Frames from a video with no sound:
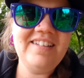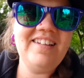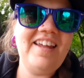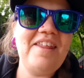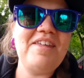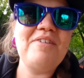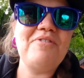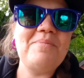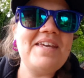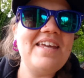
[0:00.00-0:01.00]
And I think
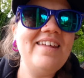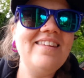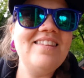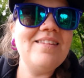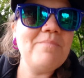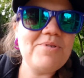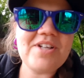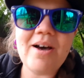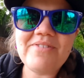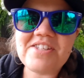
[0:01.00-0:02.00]
for me, the most
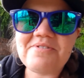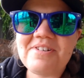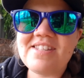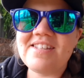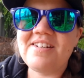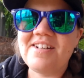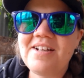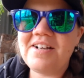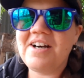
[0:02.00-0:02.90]
obvious reason